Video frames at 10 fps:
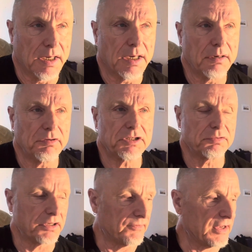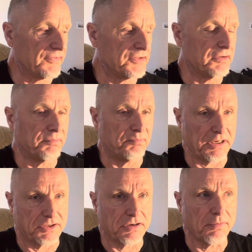which would have left you in
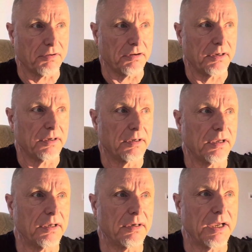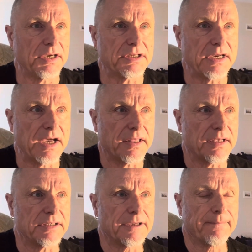big trouble in ancient
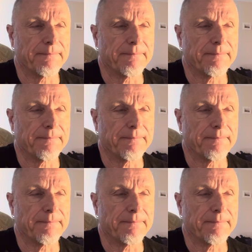Athens.